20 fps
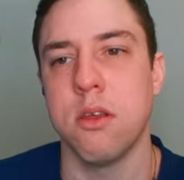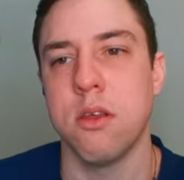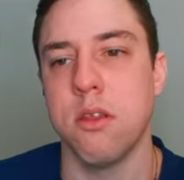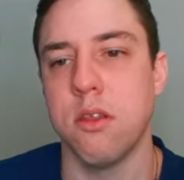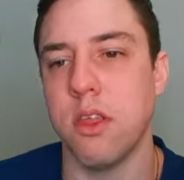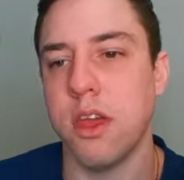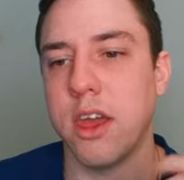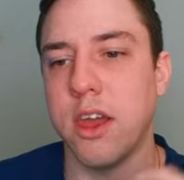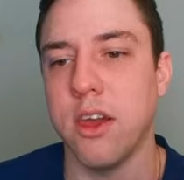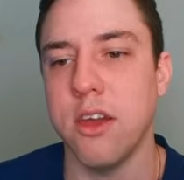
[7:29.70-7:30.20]

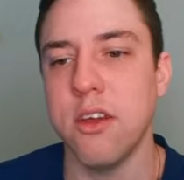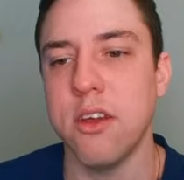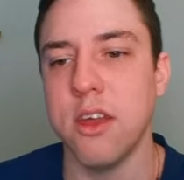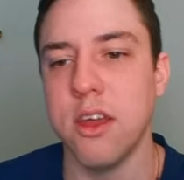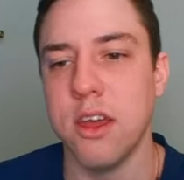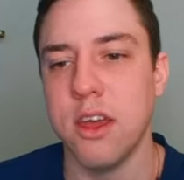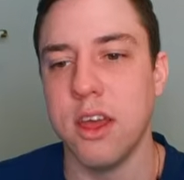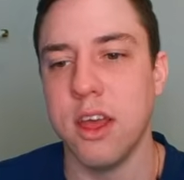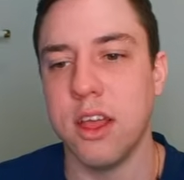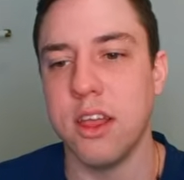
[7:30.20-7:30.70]
There you go.
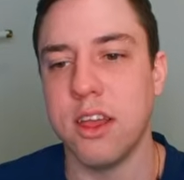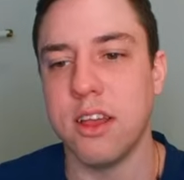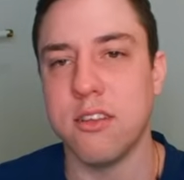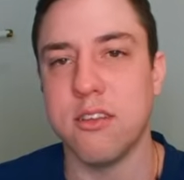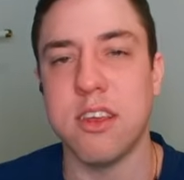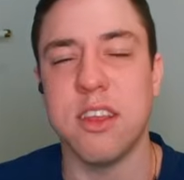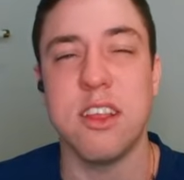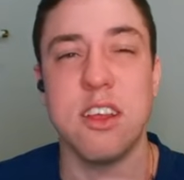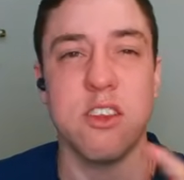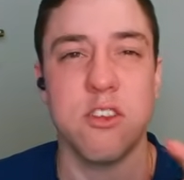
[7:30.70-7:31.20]
And you can
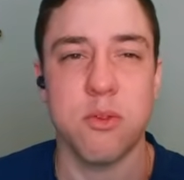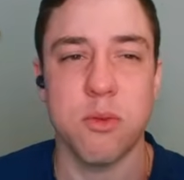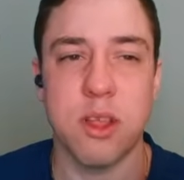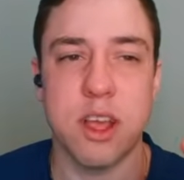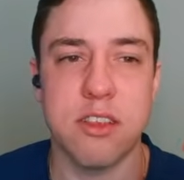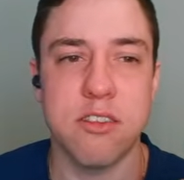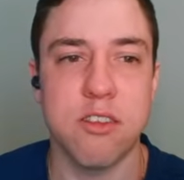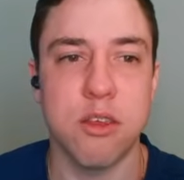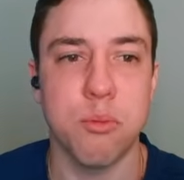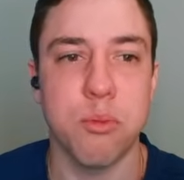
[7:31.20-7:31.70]
see there, just with
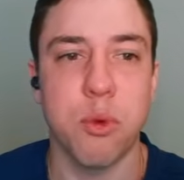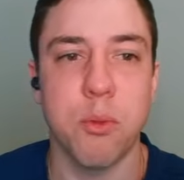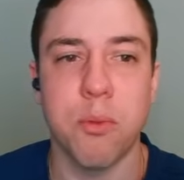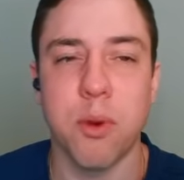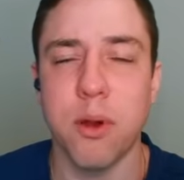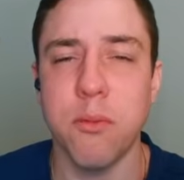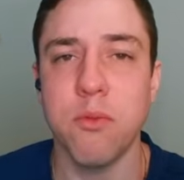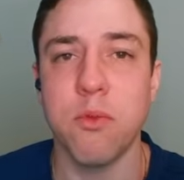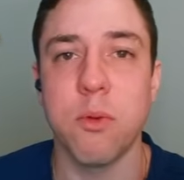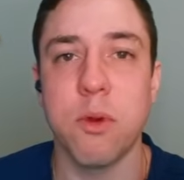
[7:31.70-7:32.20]
that simple
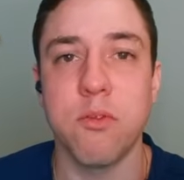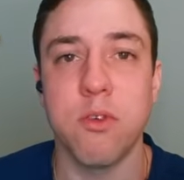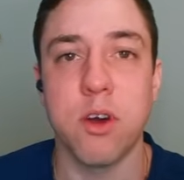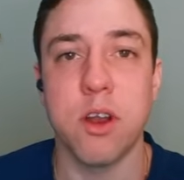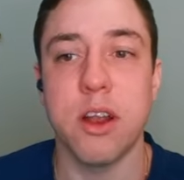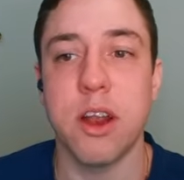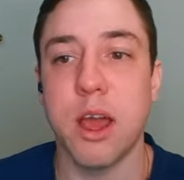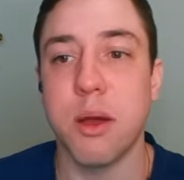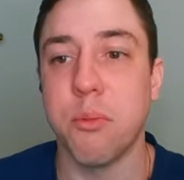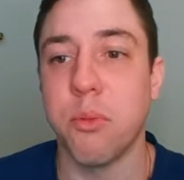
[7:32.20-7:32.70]
prompt, we've got
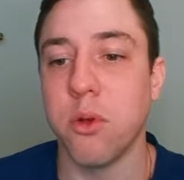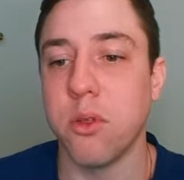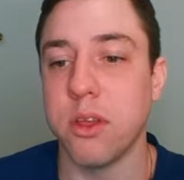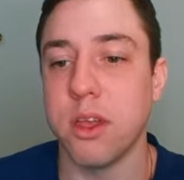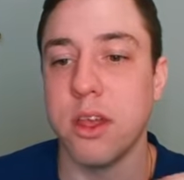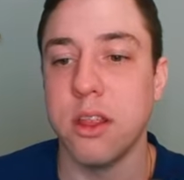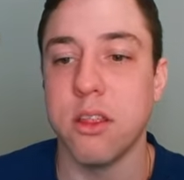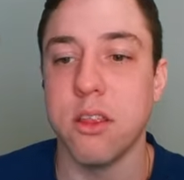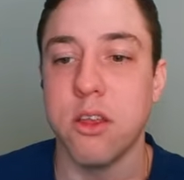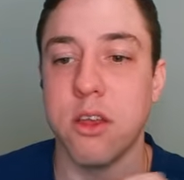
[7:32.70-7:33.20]
it now pulling
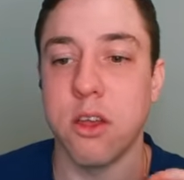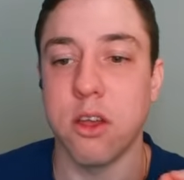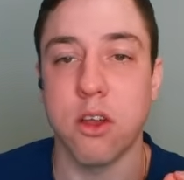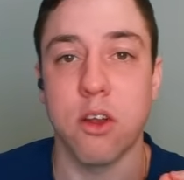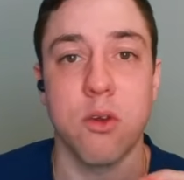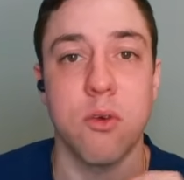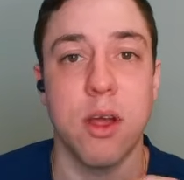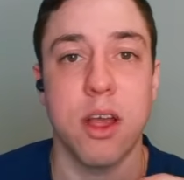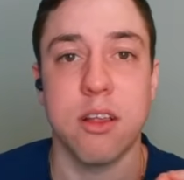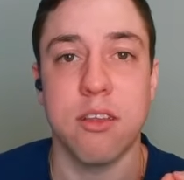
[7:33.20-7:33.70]
in the
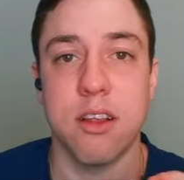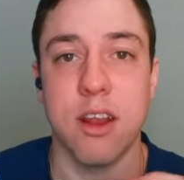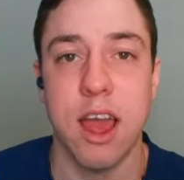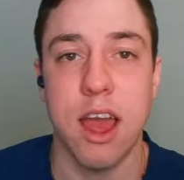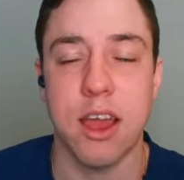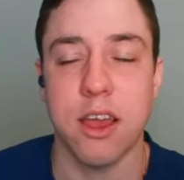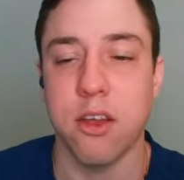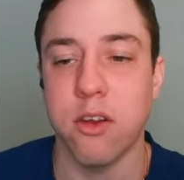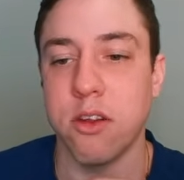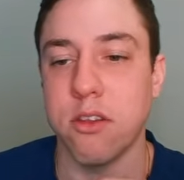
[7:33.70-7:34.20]
correct and
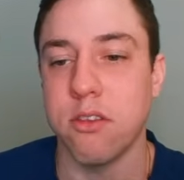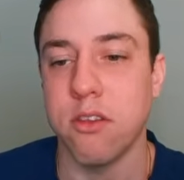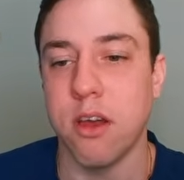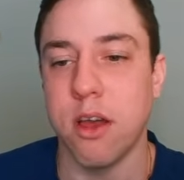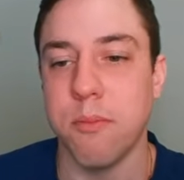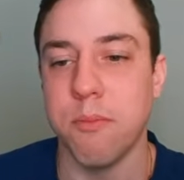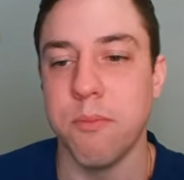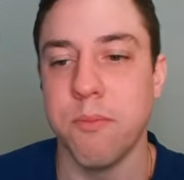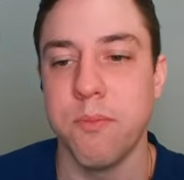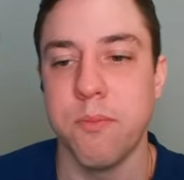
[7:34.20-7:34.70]
accurate
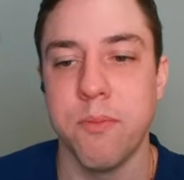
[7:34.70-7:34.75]
time.